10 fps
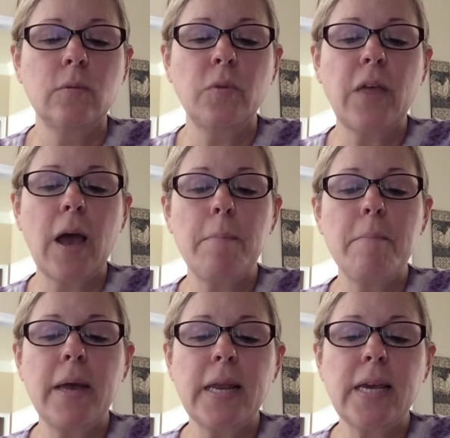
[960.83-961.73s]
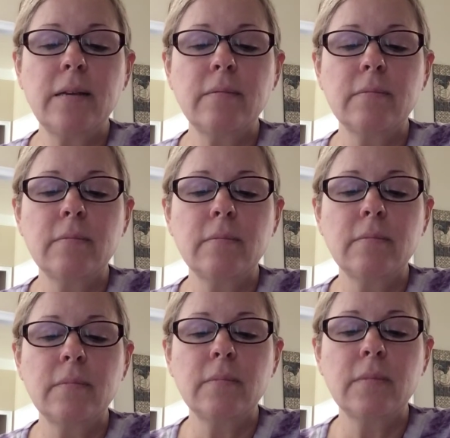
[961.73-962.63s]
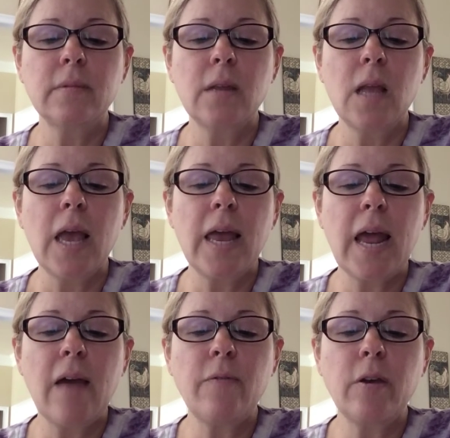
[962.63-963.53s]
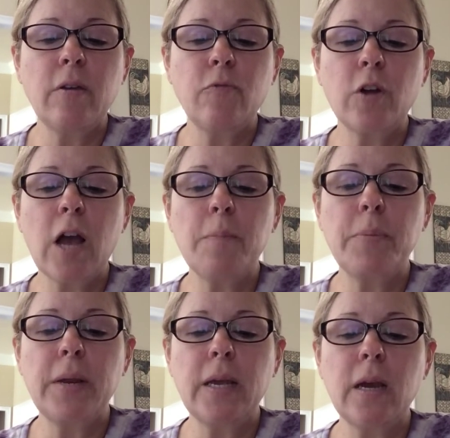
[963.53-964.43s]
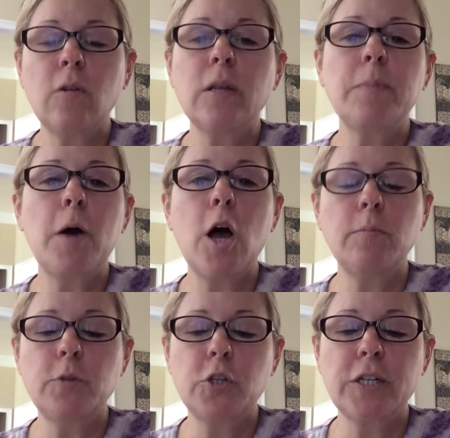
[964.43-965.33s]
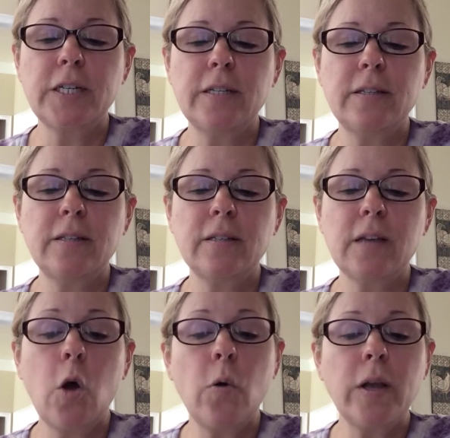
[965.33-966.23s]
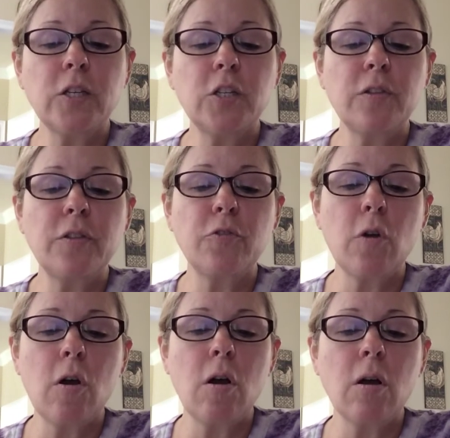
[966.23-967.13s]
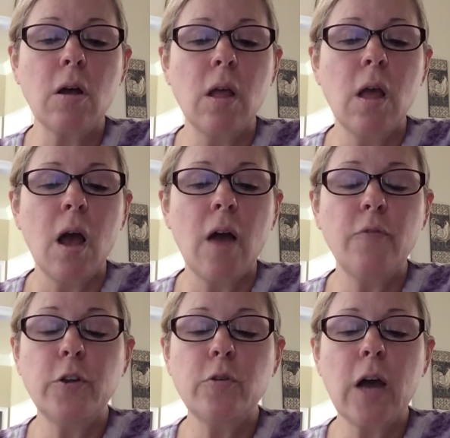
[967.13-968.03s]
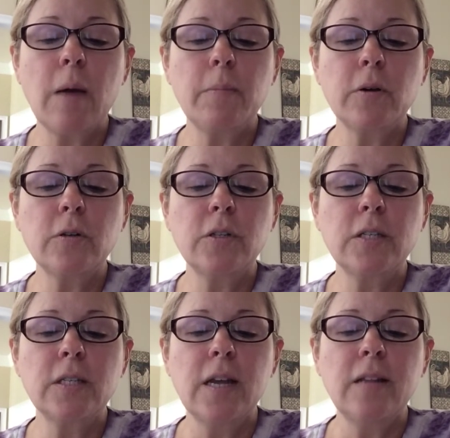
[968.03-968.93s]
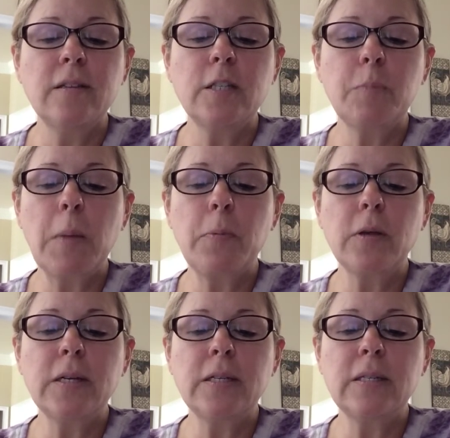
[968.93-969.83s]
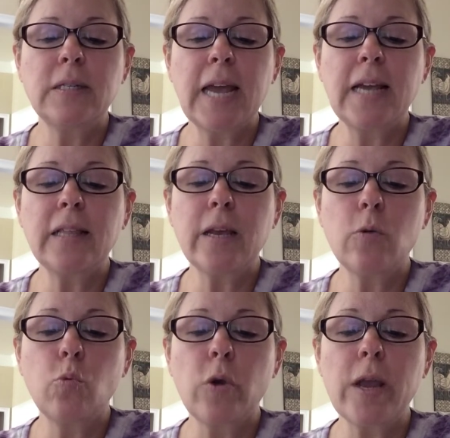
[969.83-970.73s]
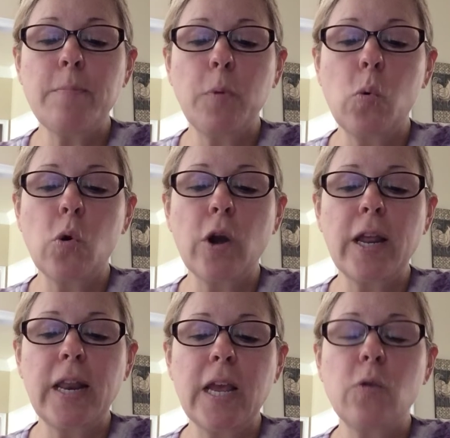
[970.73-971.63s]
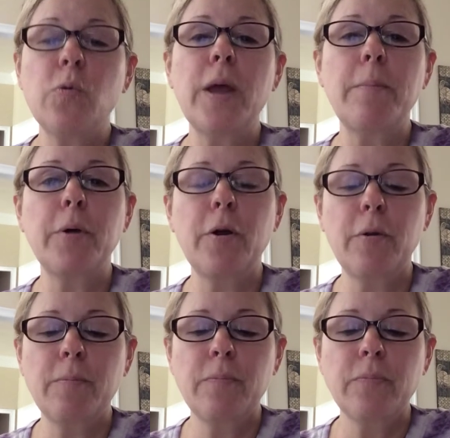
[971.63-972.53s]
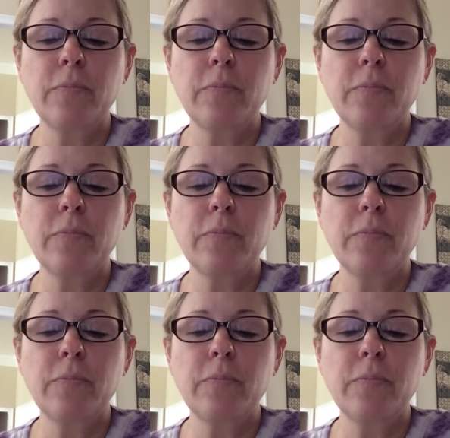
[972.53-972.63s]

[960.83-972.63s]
without money and having for company only palm trees. Owing to the throng of newcomers, this people is daily reborn in equal number.